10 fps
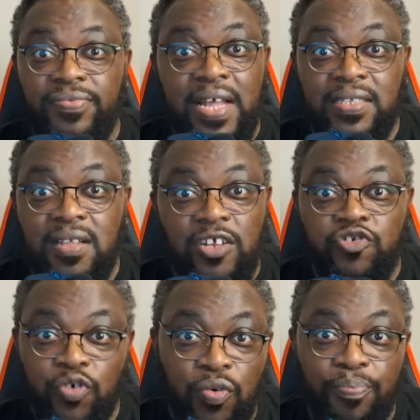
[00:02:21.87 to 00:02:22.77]
that's not
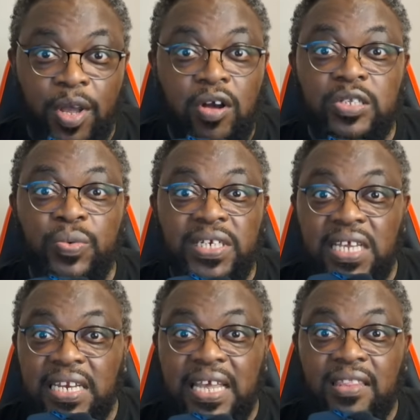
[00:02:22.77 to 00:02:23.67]
true, because we
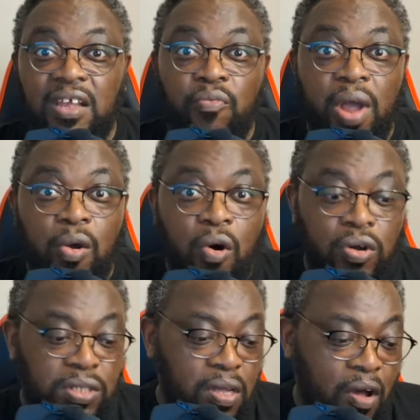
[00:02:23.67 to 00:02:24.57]
did get the
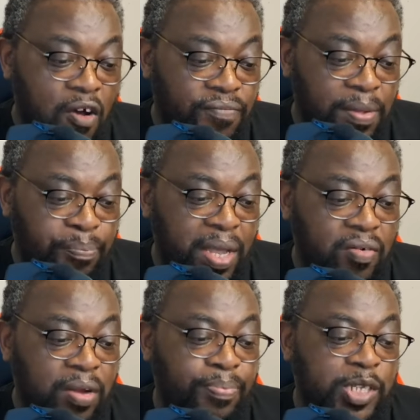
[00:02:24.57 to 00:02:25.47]
records of the
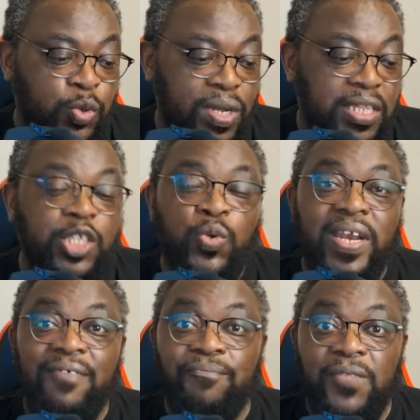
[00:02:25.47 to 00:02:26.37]
period between the
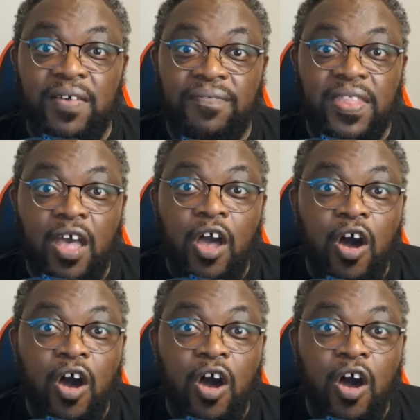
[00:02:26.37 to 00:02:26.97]
25th